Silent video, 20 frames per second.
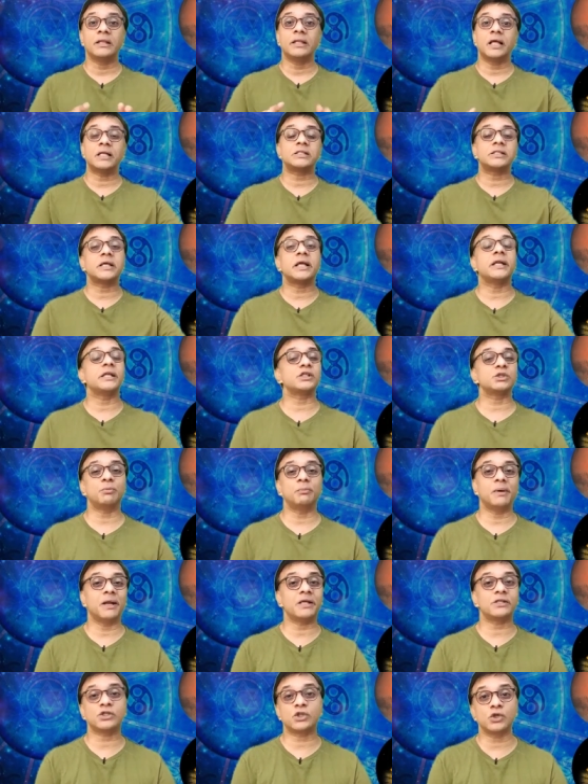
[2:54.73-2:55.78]
that Sun is
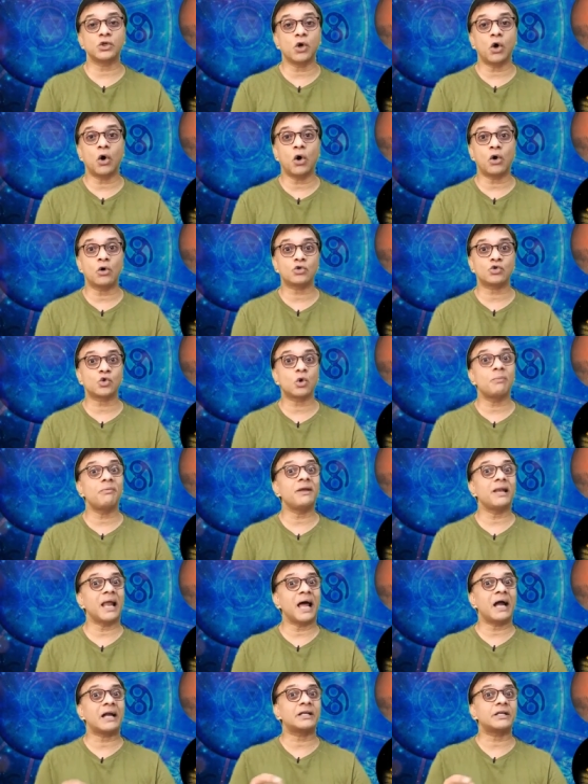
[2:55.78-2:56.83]
placed in your horoscope
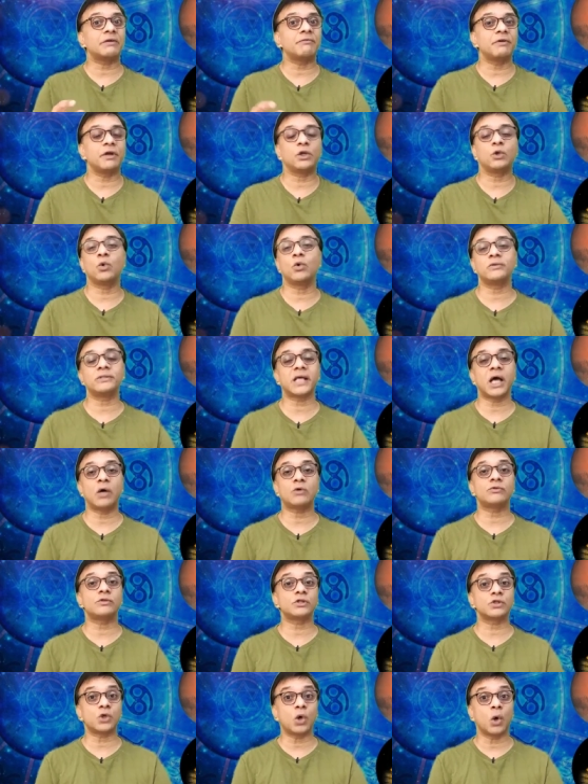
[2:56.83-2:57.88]
it activate those
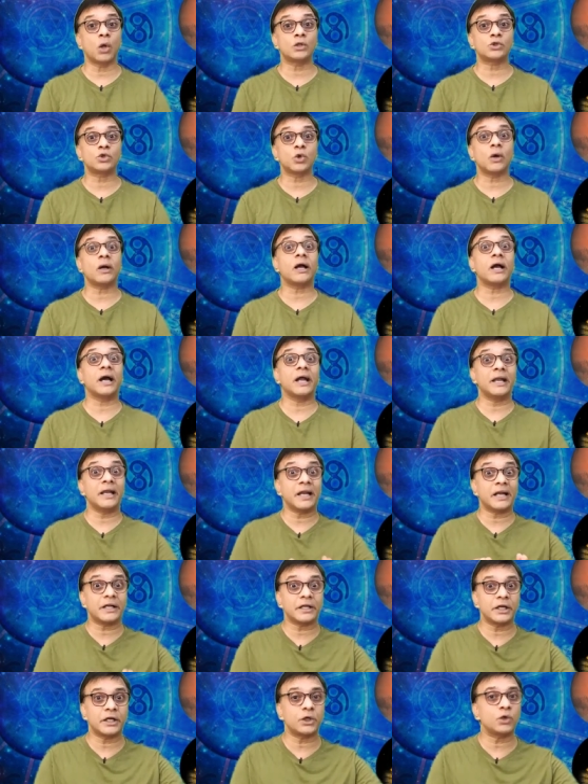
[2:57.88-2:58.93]
houses also
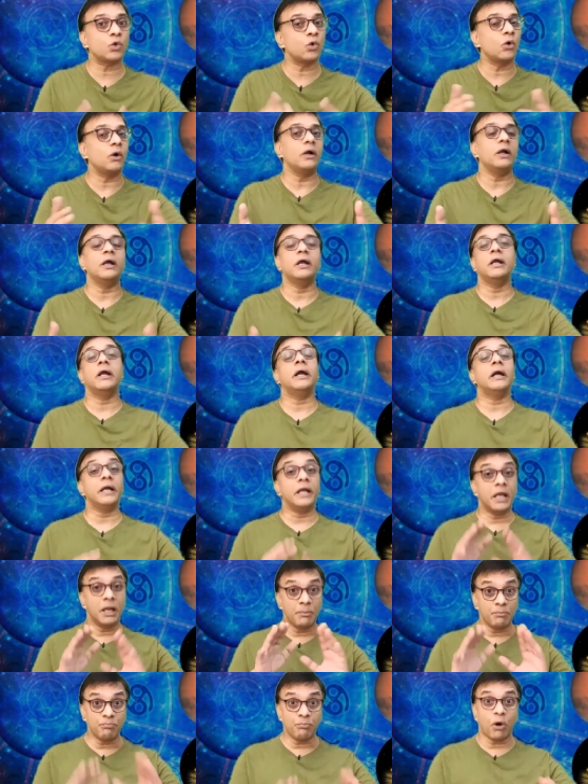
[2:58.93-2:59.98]
connected to
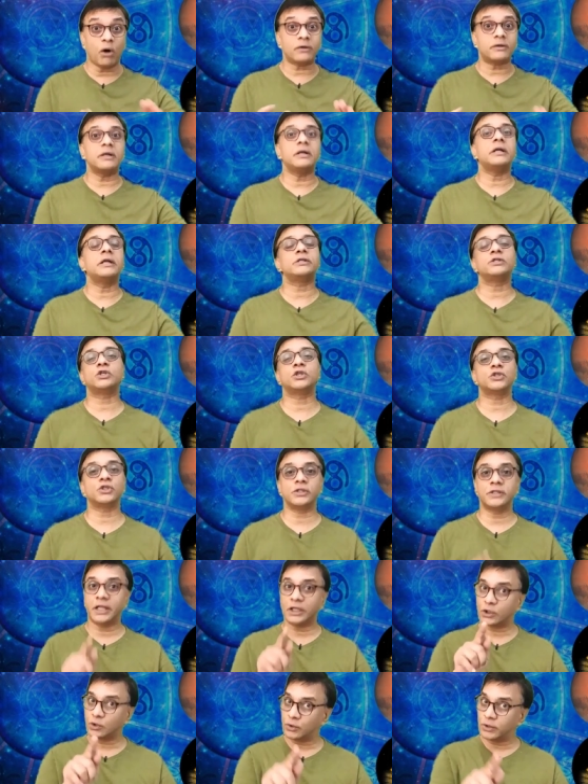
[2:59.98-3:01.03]
important
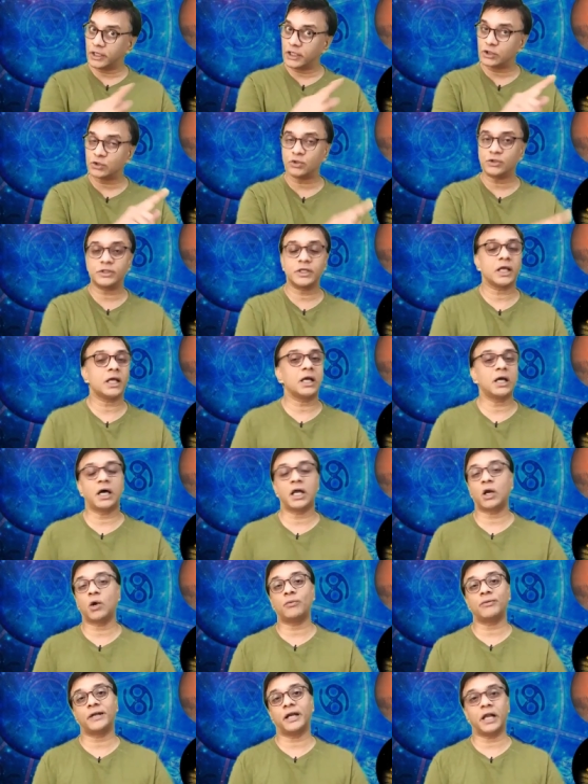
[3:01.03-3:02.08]
decision that you need to take
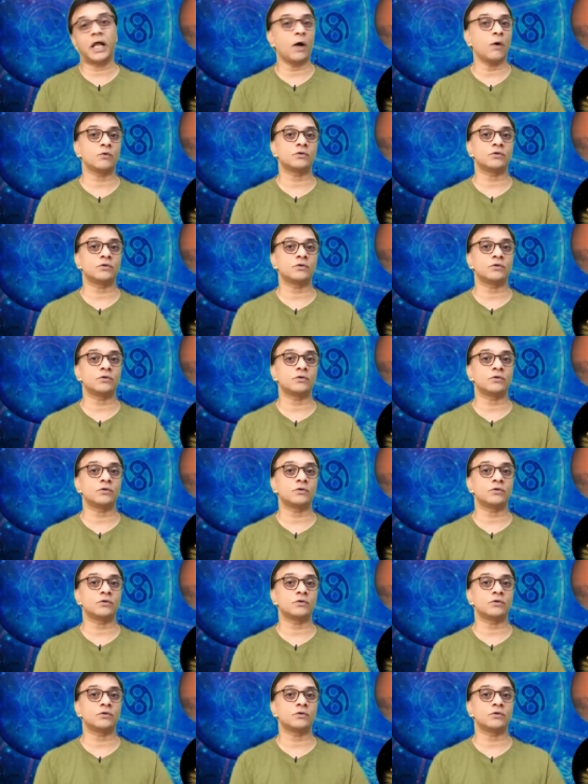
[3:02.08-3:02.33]
around that